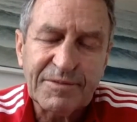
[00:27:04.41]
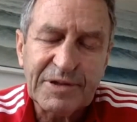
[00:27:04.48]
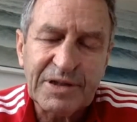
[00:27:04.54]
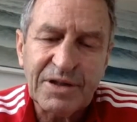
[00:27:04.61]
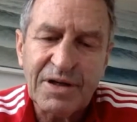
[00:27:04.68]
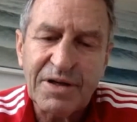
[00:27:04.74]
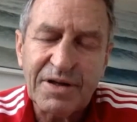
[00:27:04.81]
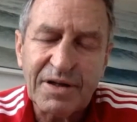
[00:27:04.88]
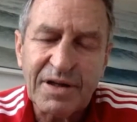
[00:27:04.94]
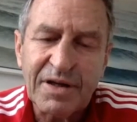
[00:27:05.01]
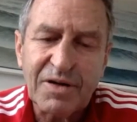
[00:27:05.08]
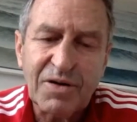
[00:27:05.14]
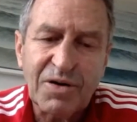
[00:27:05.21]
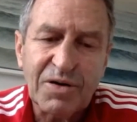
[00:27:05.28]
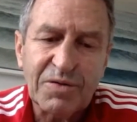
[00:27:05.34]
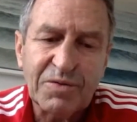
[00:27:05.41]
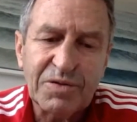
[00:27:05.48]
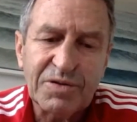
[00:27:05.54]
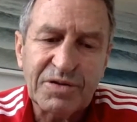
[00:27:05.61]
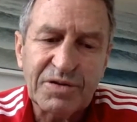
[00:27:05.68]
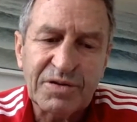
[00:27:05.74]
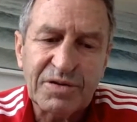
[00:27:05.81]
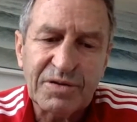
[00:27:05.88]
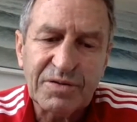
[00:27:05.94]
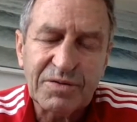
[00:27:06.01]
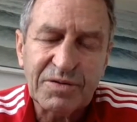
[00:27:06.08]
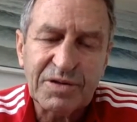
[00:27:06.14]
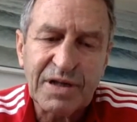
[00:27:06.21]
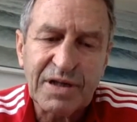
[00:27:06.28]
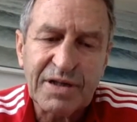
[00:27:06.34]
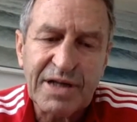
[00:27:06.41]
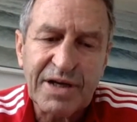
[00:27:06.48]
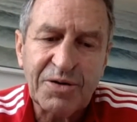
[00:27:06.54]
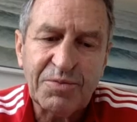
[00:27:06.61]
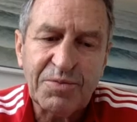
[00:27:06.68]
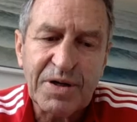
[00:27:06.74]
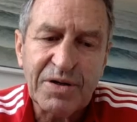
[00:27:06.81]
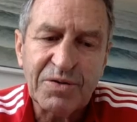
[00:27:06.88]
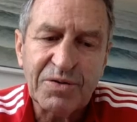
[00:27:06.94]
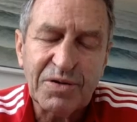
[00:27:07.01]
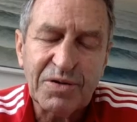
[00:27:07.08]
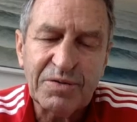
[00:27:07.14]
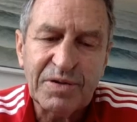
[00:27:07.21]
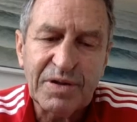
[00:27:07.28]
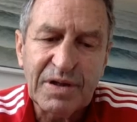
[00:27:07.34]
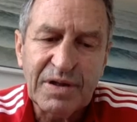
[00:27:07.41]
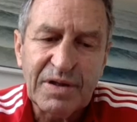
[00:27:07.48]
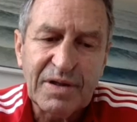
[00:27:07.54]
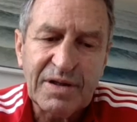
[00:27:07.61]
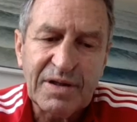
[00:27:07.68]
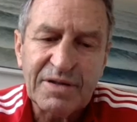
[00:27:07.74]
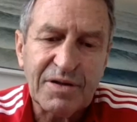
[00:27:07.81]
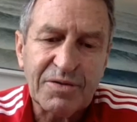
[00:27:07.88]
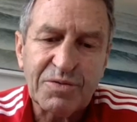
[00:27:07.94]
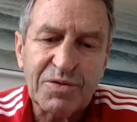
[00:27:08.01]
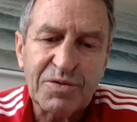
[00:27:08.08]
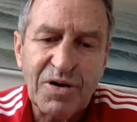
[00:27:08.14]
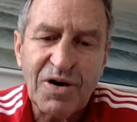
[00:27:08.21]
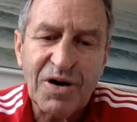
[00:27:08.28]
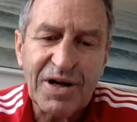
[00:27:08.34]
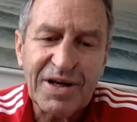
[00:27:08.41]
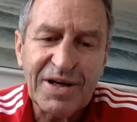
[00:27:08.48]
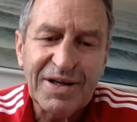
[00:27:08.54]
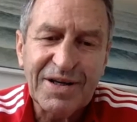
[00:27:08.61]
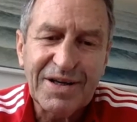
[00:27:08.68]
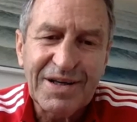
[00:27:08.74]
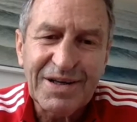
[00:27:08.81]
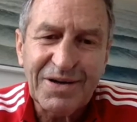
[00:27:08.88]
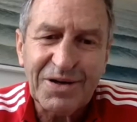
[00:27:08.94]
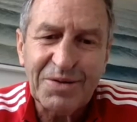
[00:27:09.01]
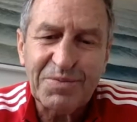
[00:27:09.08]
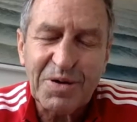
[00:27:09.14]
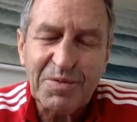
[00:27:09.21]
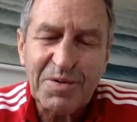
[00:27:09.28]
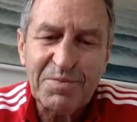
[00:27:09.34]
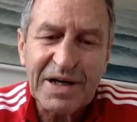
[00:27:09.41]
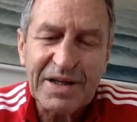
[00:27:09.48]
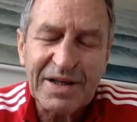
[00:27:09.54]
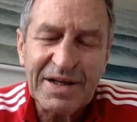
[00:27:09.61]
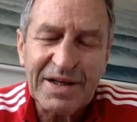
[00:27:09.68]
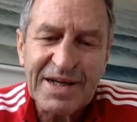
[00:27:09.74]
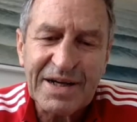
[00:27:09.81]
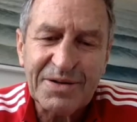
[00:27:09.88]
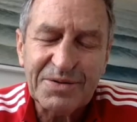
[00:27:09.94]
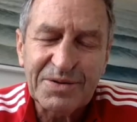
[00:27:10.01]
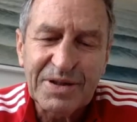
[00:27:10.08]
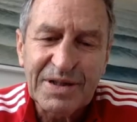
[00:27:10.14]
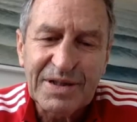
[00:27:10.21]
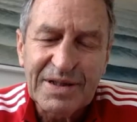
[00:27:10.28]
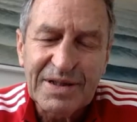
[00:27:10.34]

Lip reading: don't think that guy was going to tackle me, or he's a little guy, I could probably break that tackle.